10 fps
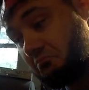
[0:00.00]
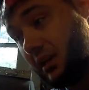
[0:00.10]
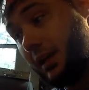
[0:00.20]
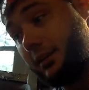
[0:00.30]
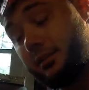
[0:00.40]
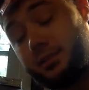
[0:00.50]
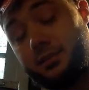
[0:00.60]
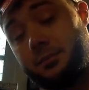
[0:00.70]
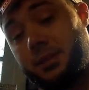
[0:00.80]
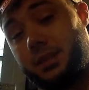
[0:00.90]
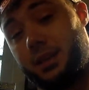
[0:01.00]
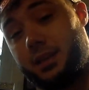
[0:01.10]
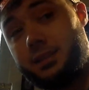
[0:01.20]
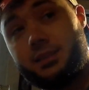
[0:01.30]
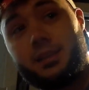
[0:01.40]
Yeah, it's going to be
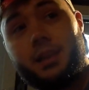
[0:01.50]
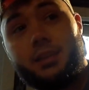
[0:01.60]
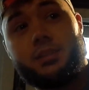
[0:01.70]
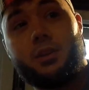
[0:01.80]
insane.